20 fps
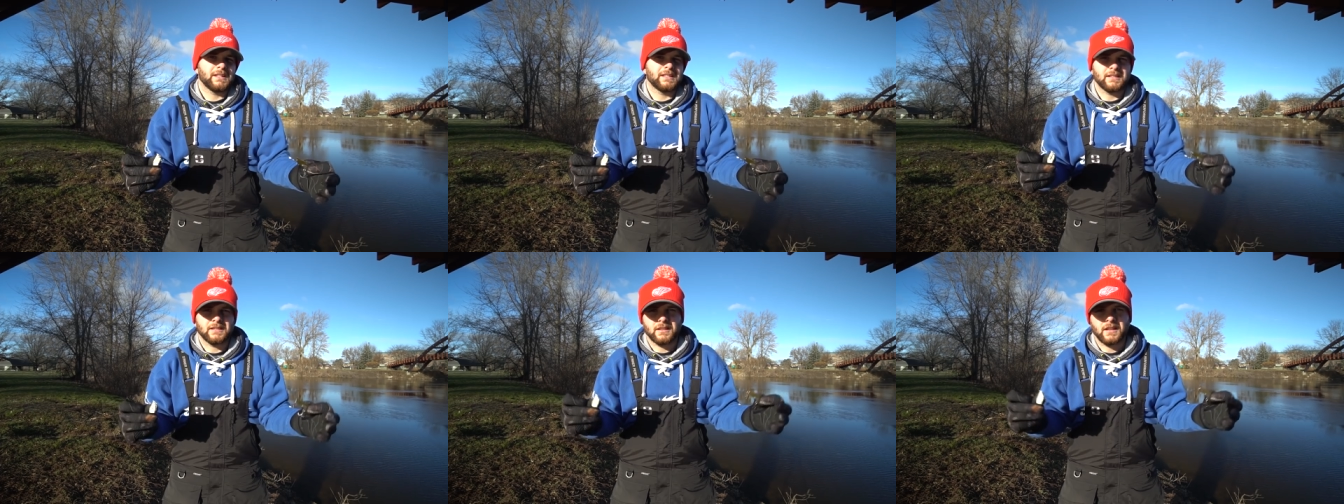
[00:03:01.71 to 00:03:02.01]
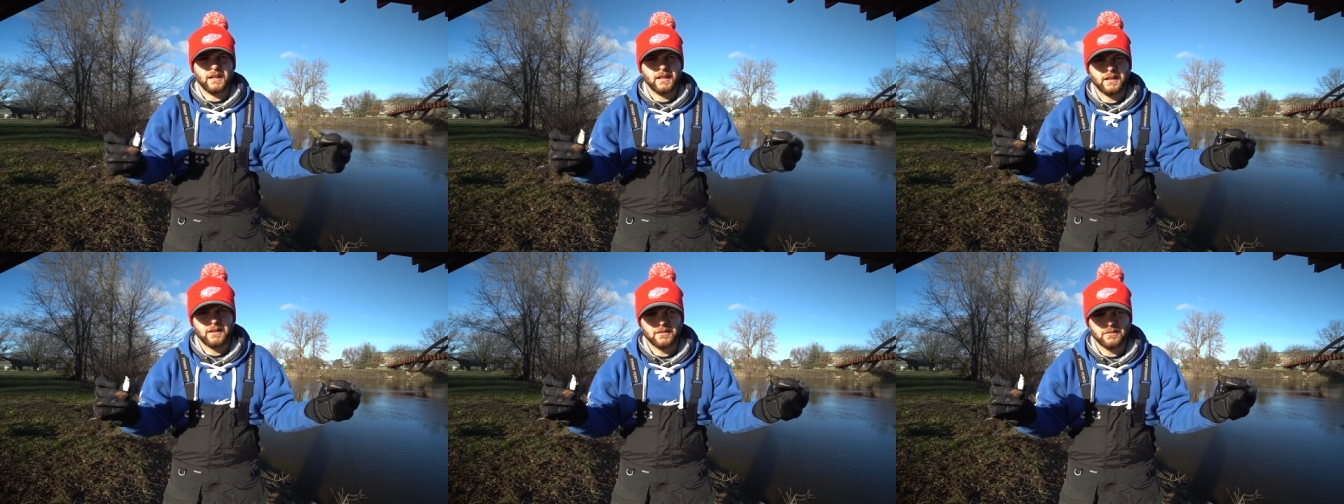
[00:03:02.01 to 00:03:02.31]
isn't
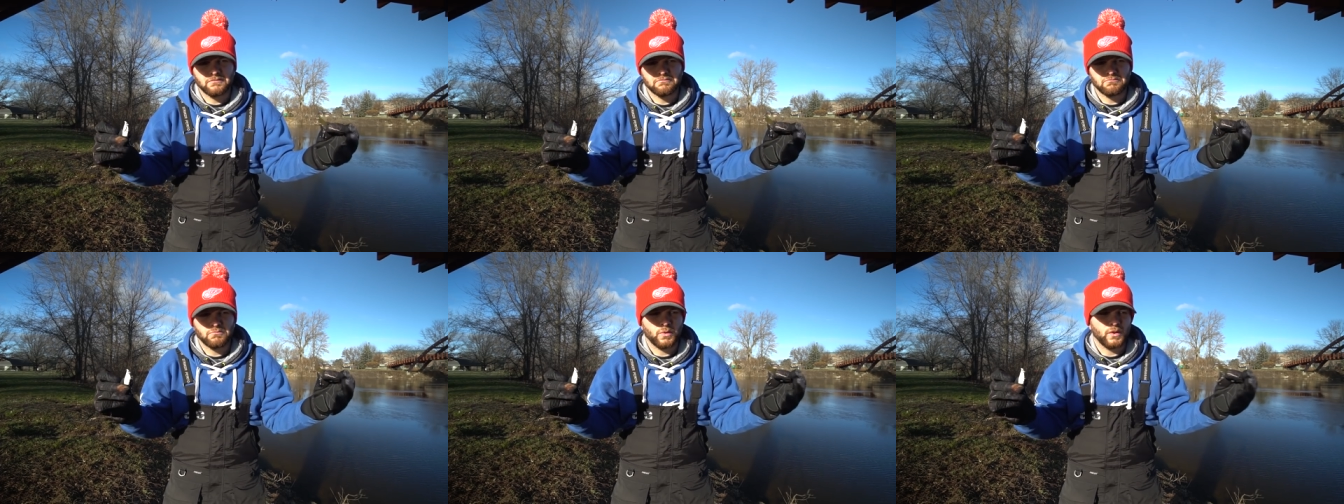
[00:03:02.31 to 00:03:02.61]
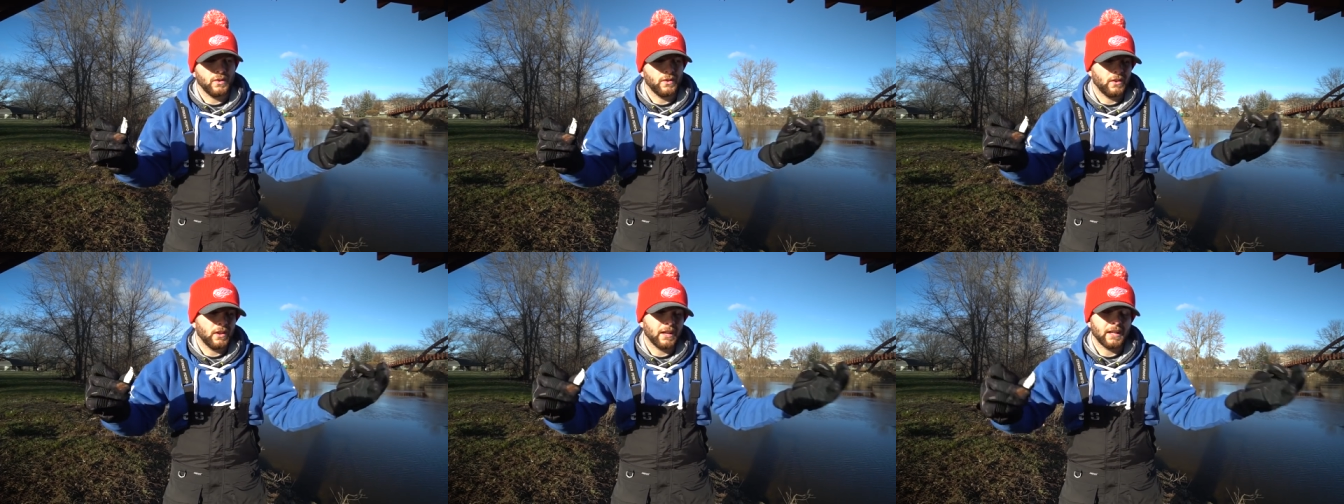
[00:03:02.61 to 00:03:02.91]
like what
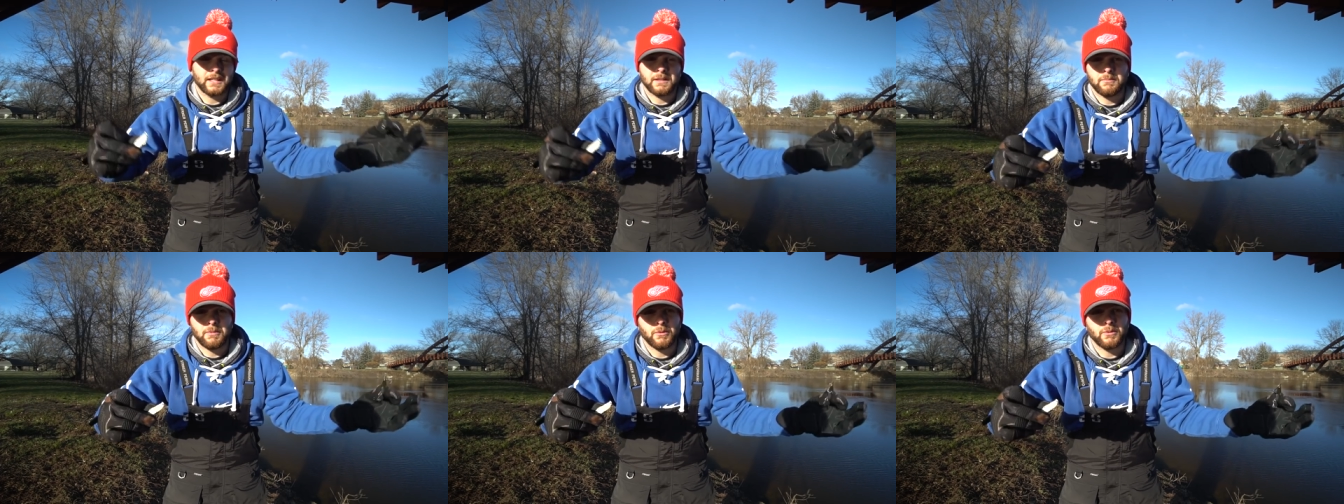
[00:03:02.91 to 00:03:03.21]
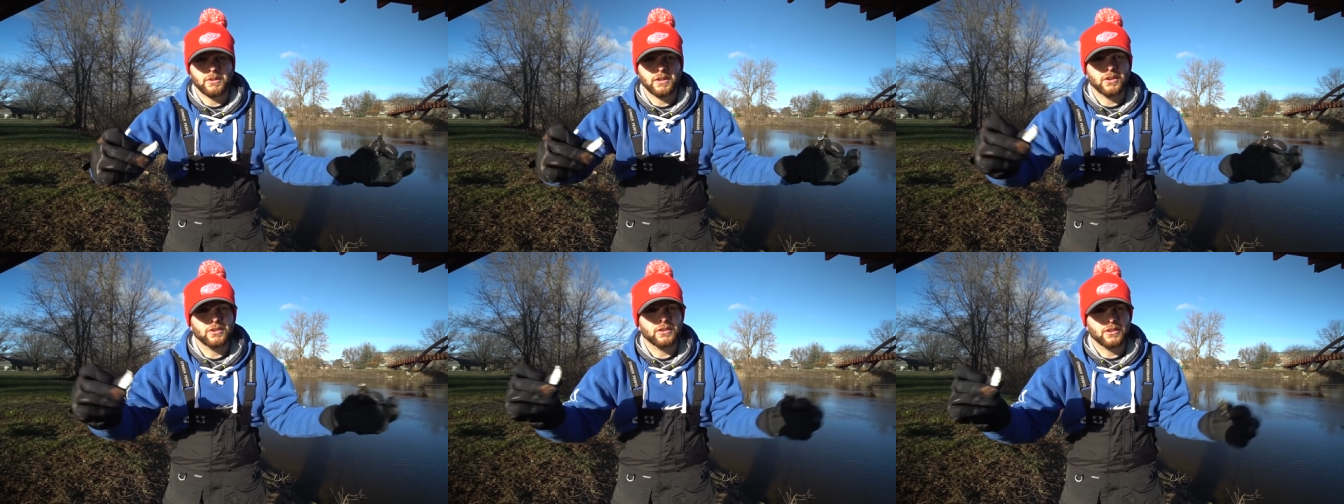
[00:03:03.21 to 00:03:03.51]
you'd like to be
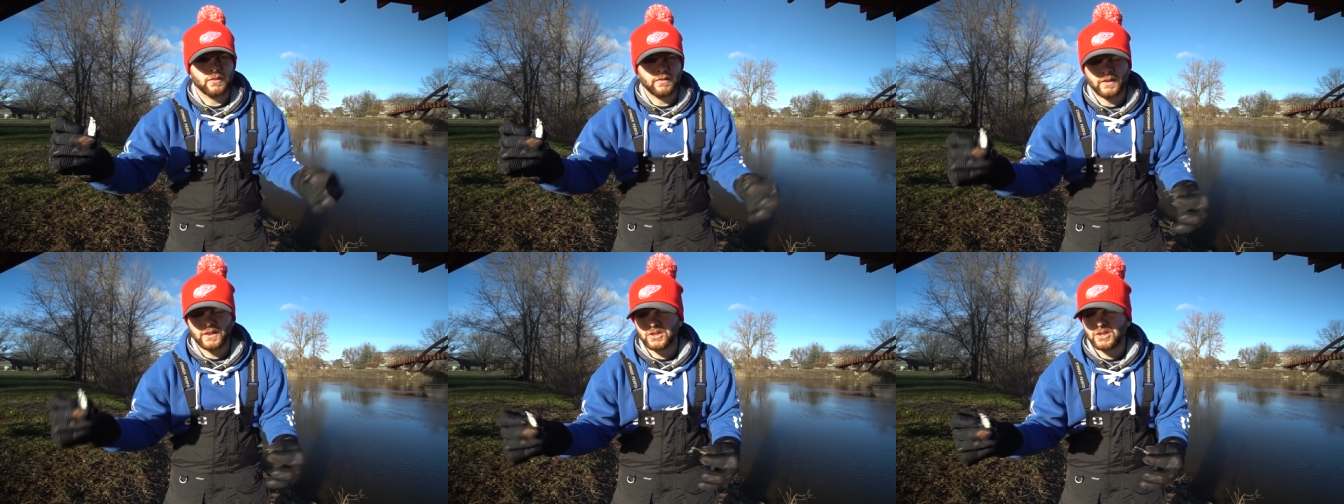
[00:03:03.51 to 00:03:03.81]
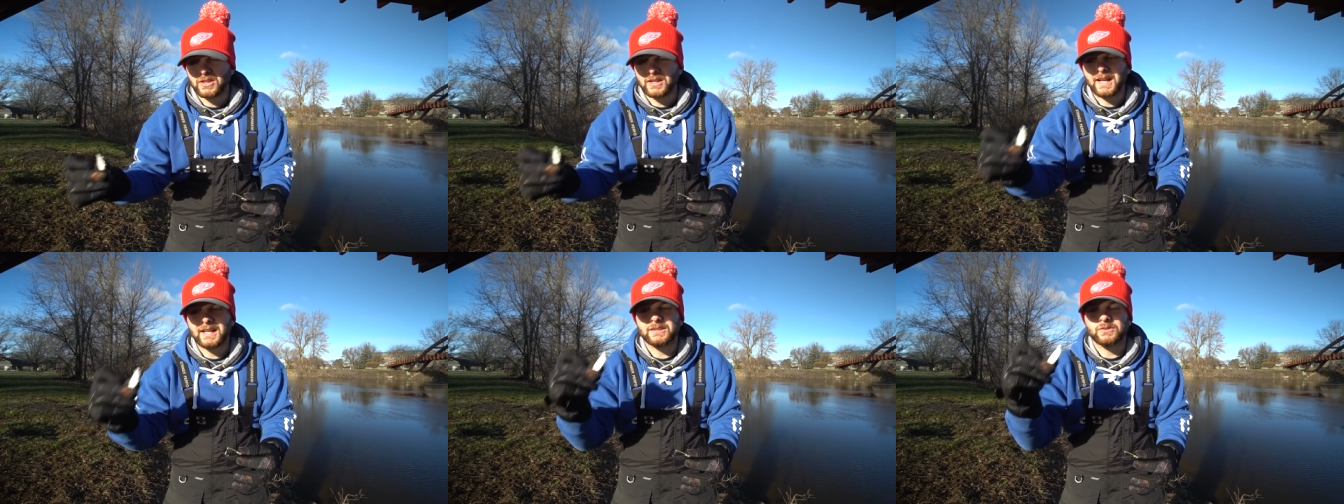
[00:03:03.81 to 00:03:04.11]
when you're out there
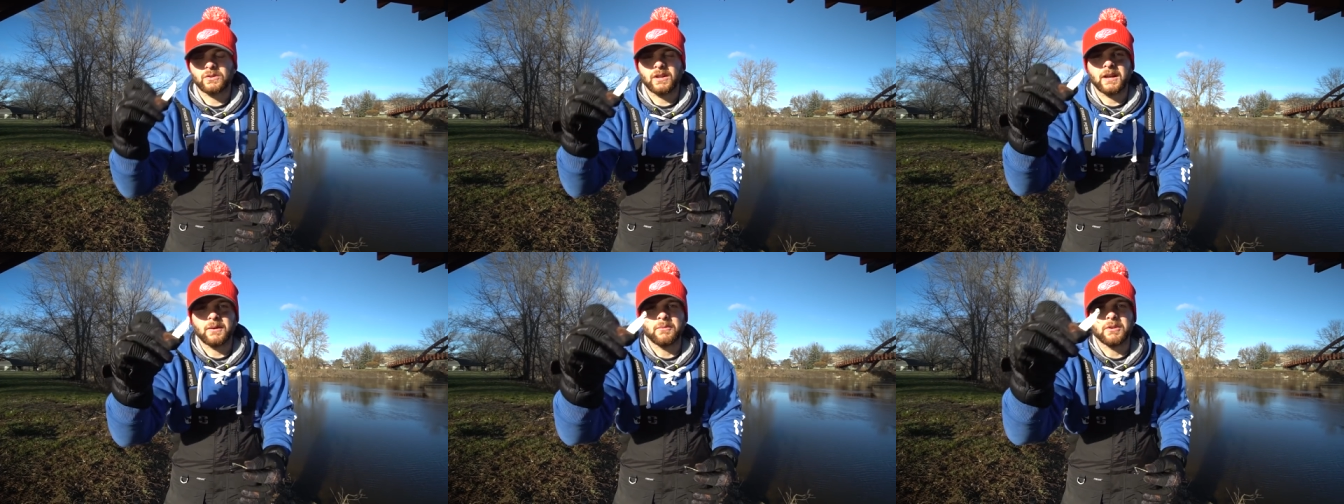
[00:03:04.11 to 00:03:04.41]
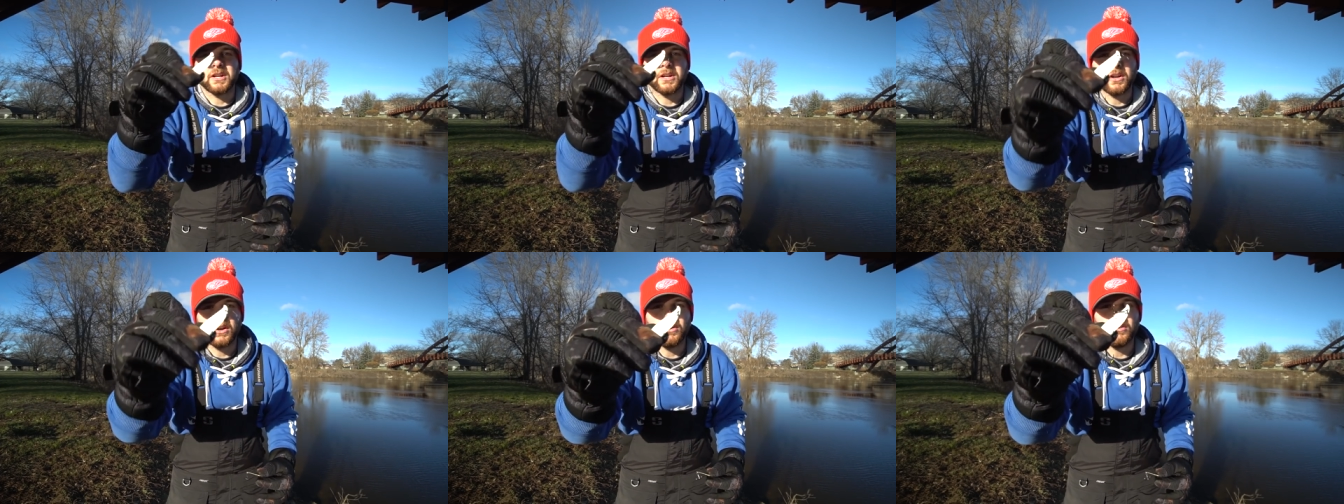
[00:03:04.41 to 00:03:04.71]
fishing, that's when I
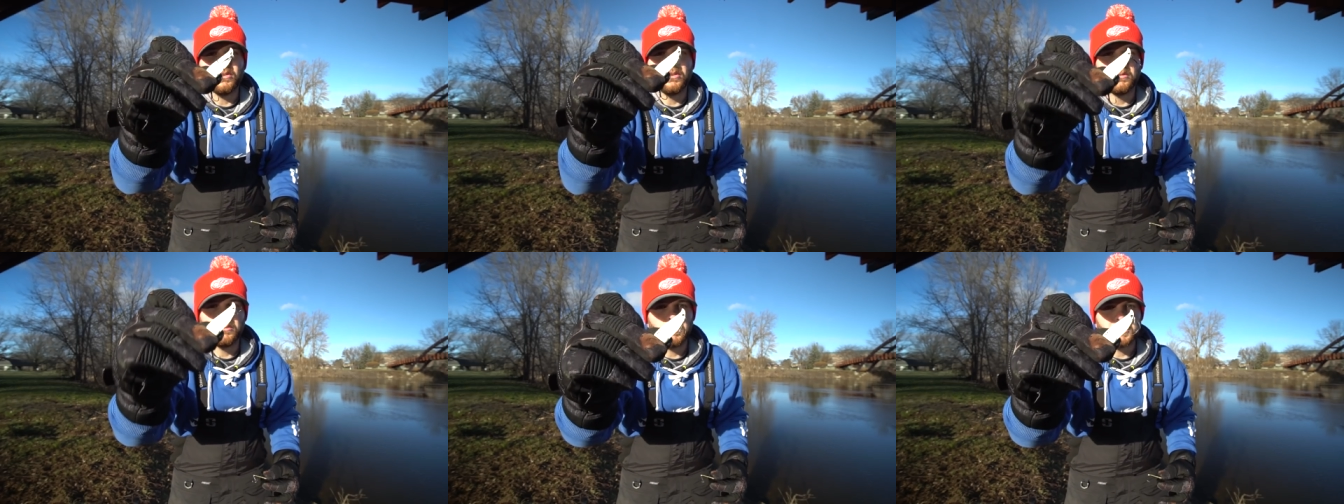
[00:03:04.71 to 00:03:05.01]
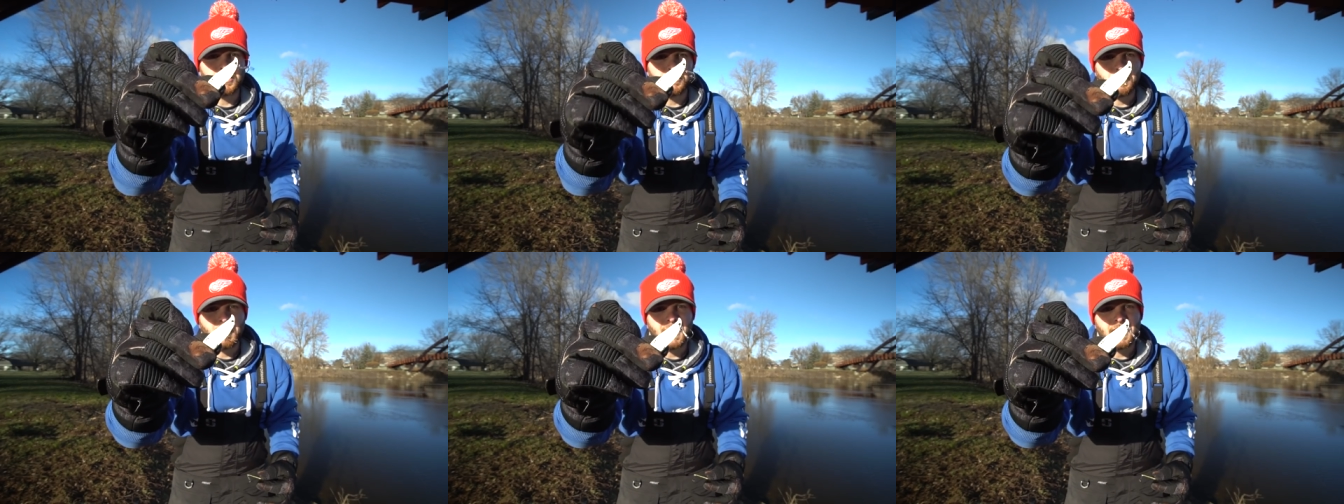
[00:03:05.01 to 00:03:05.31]
would go
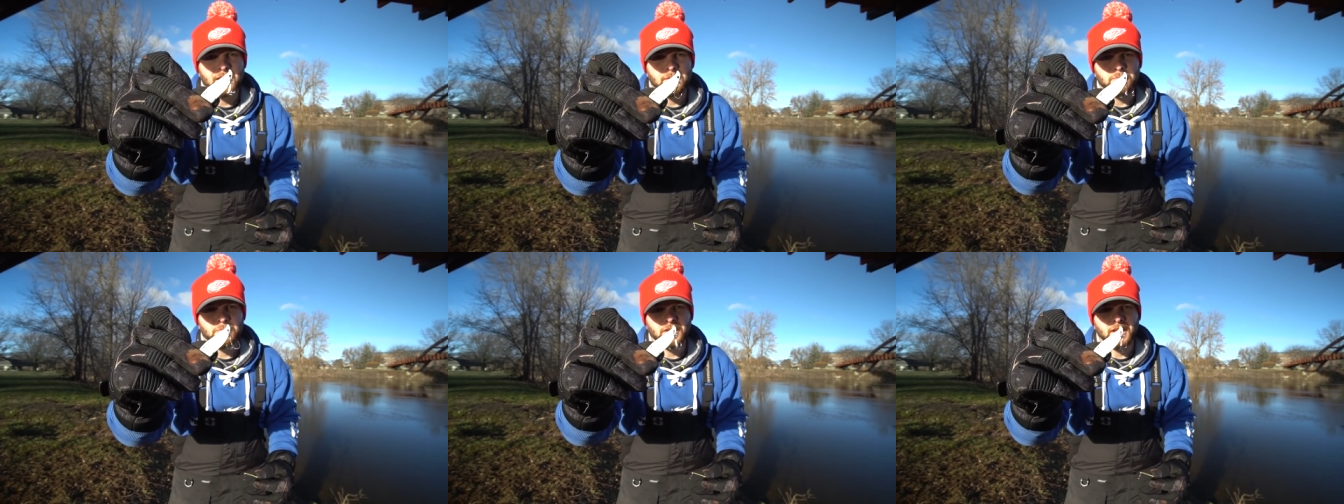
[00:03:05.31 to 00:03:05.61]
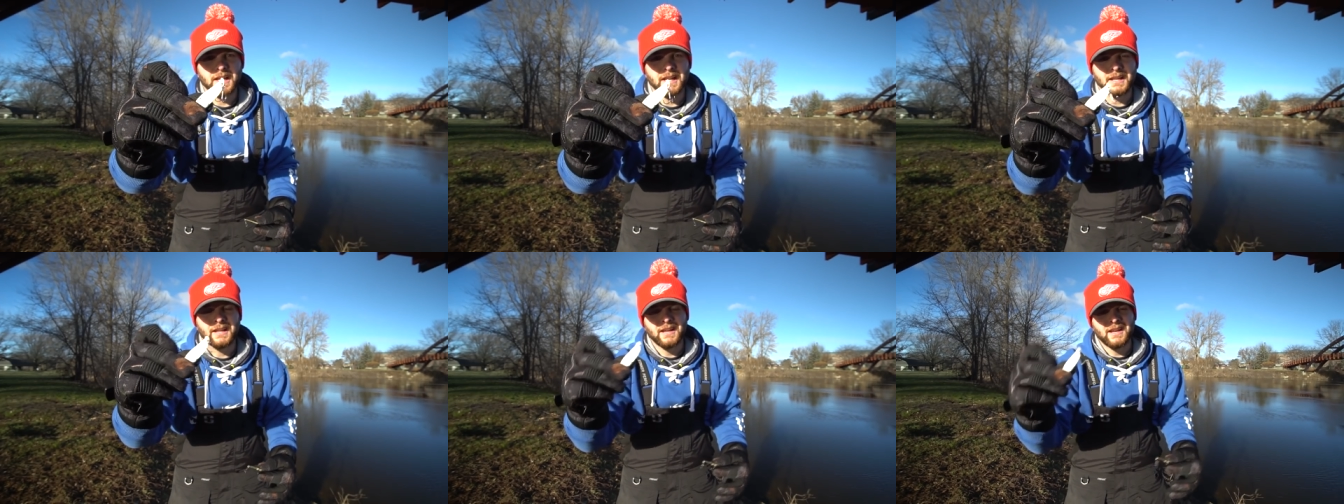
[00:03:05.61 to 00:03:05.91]
with a painted
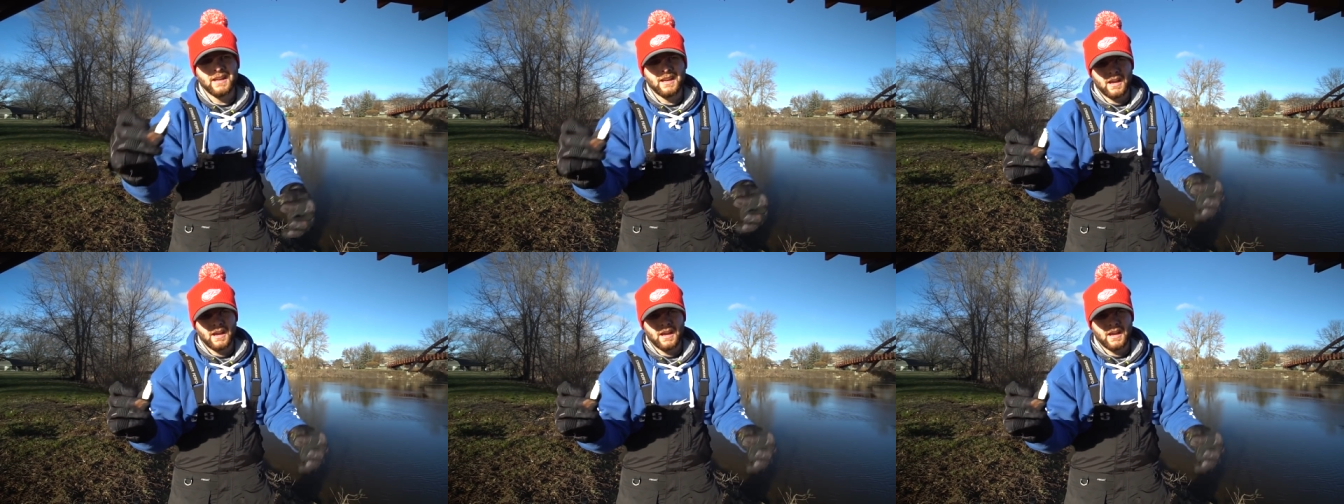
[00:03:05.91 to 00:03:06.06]
blade.